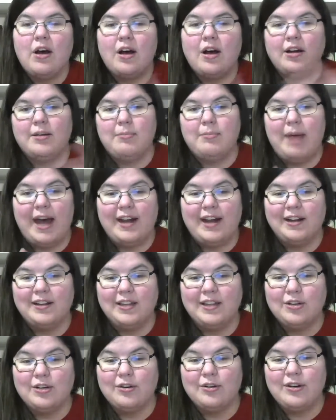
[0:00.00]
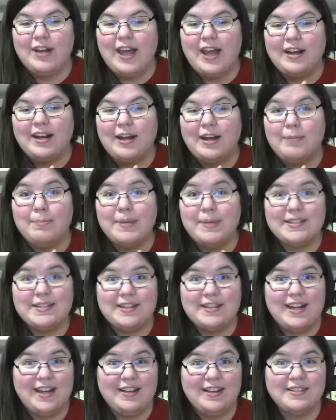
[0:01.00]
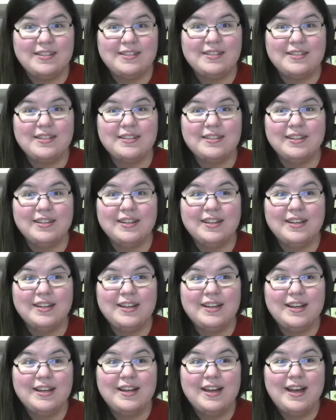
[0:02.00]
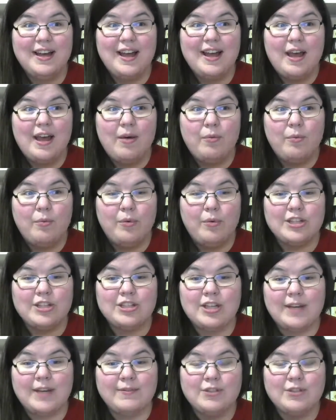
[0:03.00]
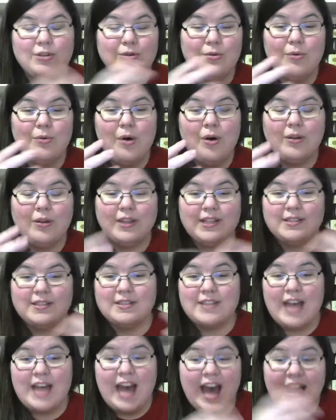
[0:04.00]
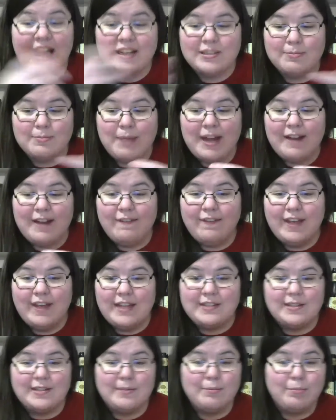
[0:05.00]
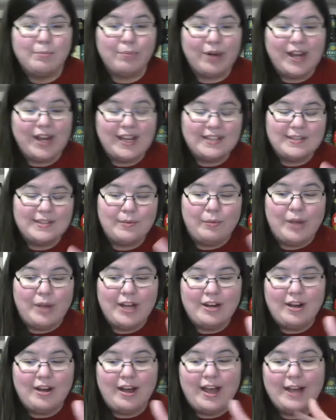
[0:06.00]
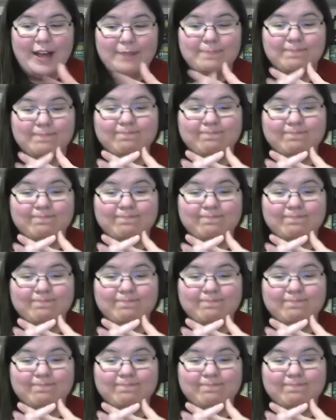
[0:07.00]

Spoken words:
automatically create a business, which gives you all these tax benefits and breaks and whatnot.